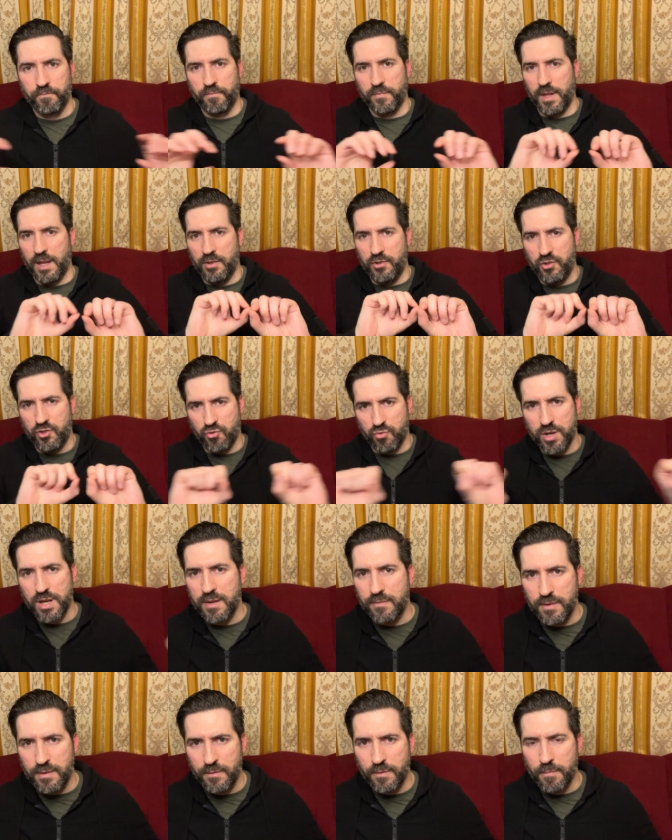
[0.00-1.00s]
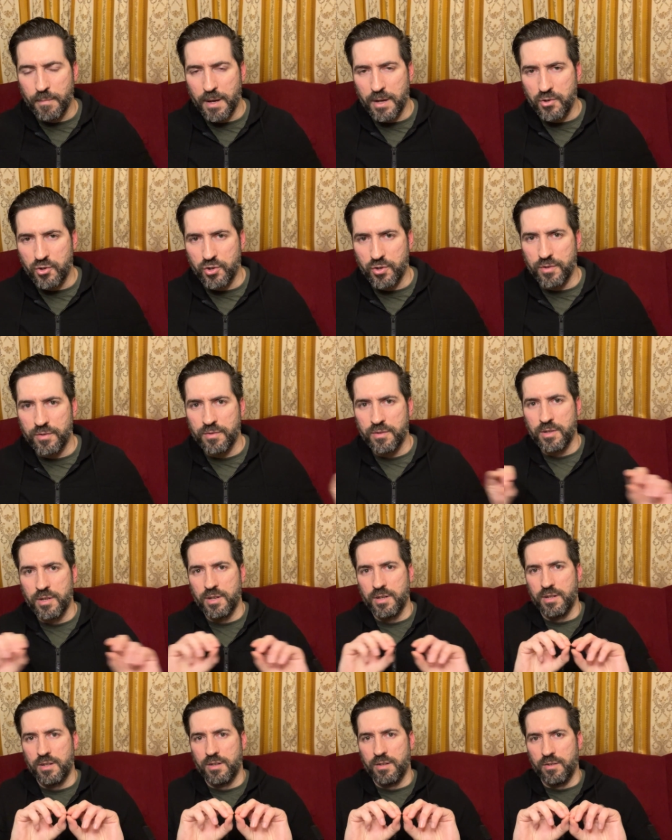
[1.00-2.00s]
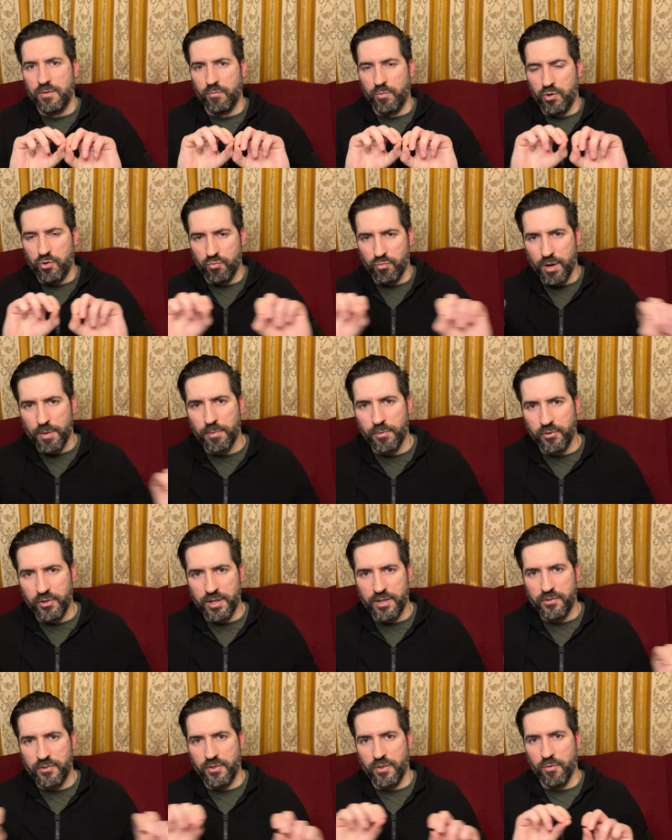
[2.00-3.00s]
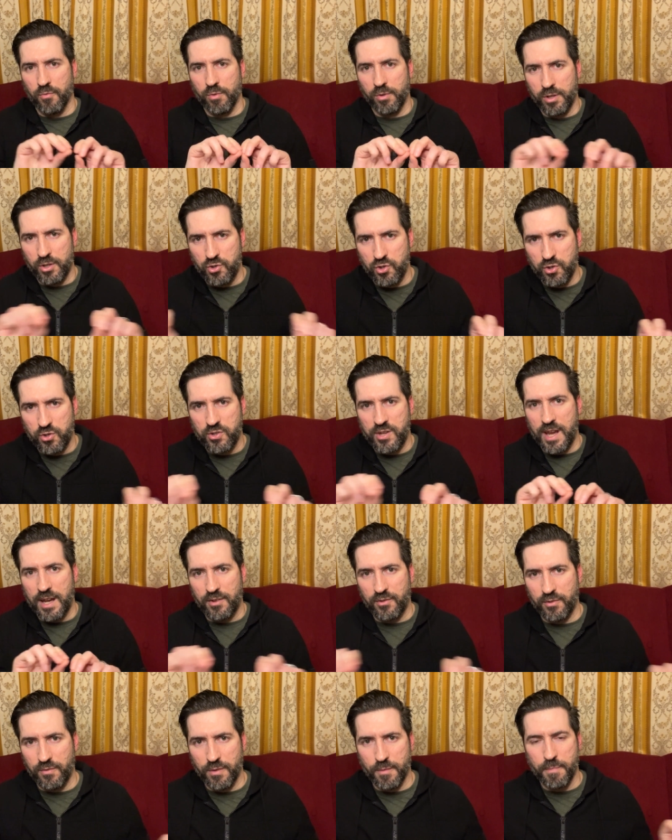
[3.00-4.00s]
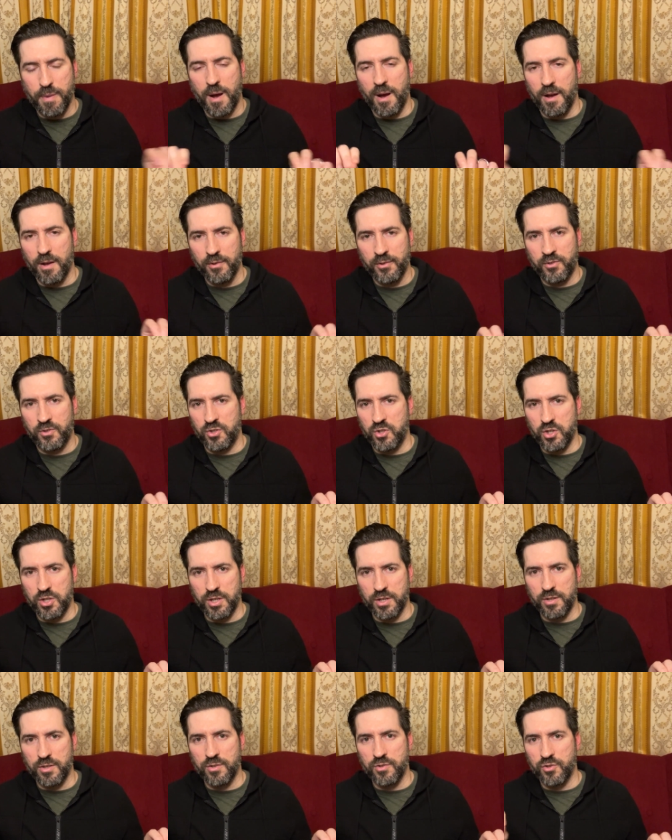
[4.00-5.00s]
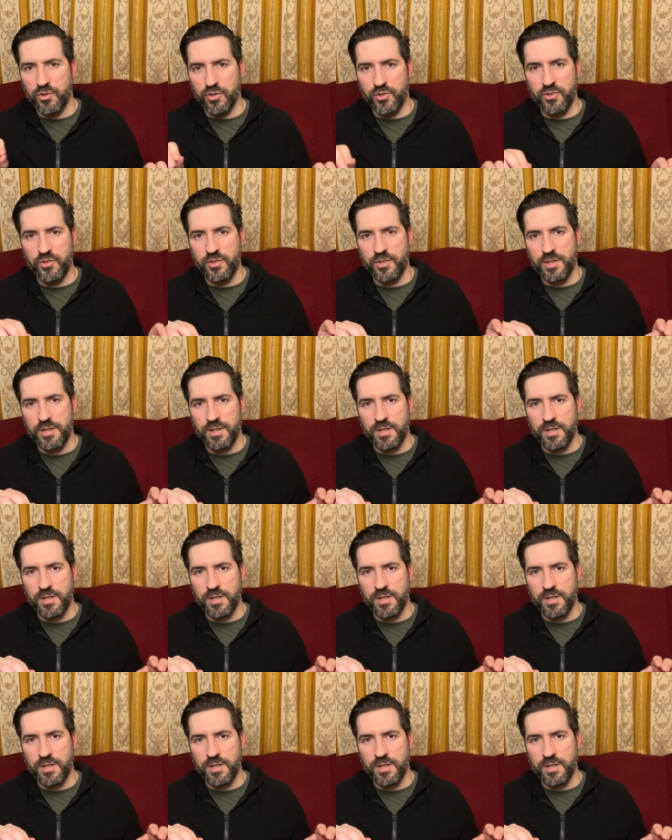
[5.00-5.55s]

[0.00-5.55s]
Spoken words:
a string of information which represents the religious texts of the past, you can just